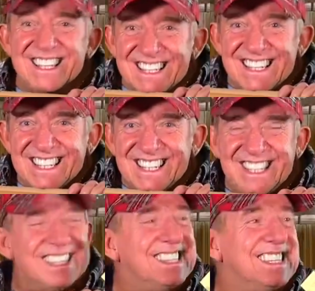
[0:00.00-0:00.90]

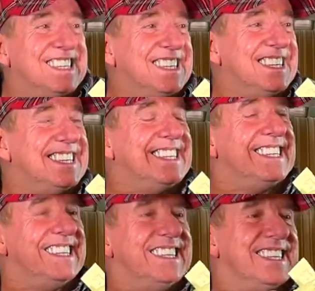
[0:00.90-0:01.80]

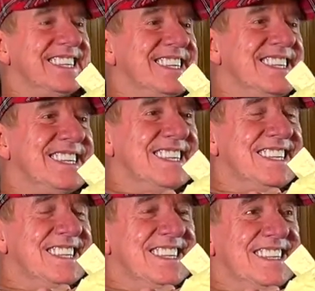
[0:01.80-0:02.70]

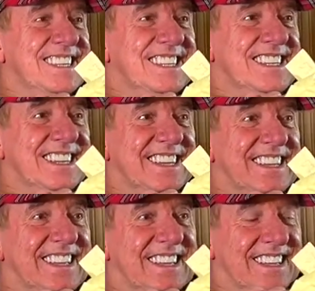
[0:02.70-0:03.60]

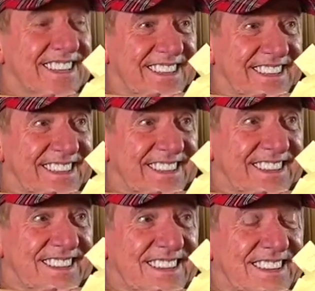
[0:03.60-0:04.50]

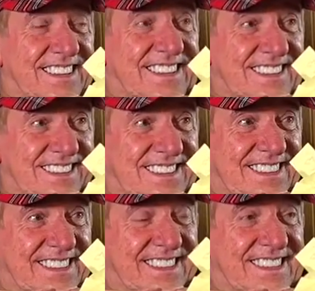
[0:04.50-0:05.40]

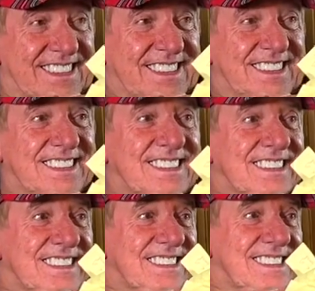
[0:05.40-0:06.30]

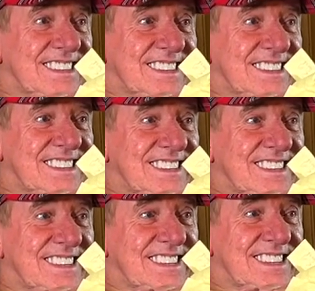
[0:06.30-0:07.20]

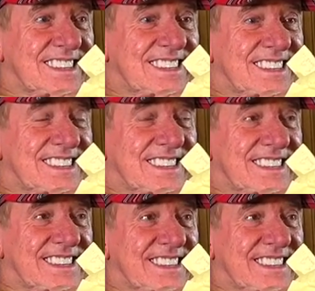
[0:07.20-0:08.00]
This person isn't speaking.